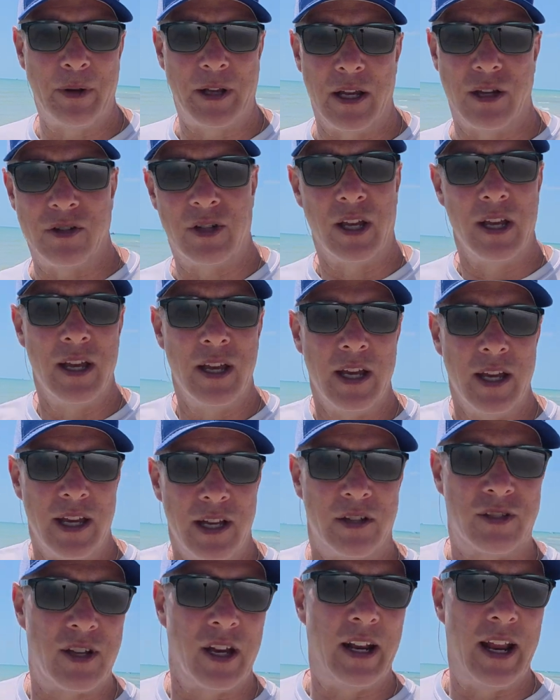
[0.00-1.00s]
because
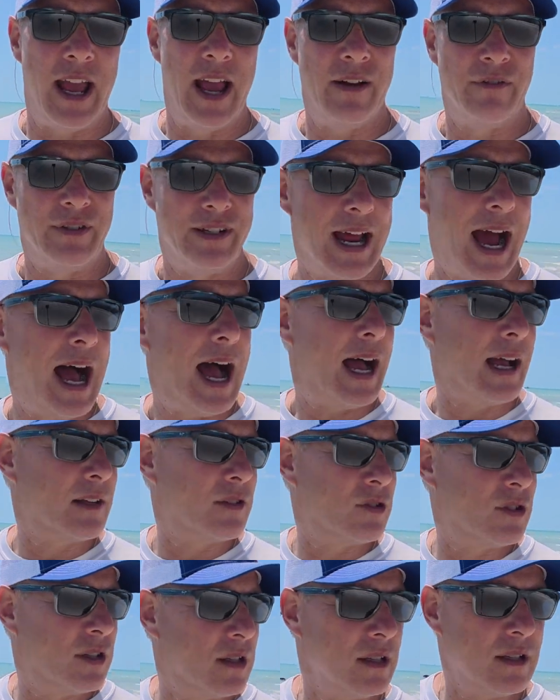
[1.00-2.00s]
it's going to have
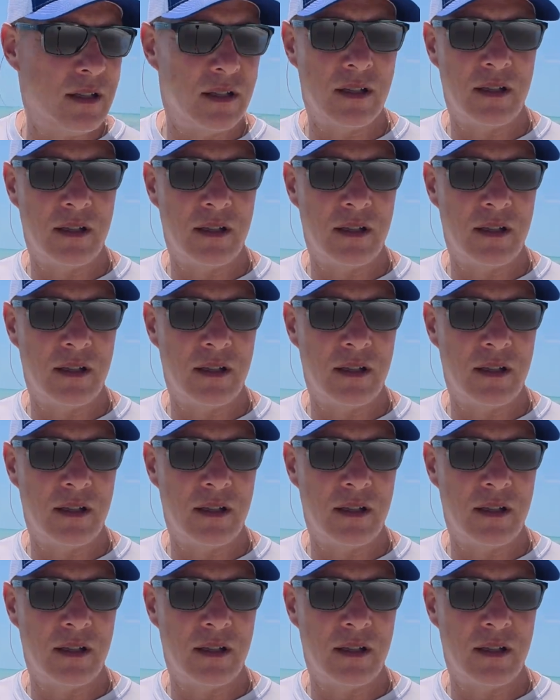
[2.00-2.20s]
docks.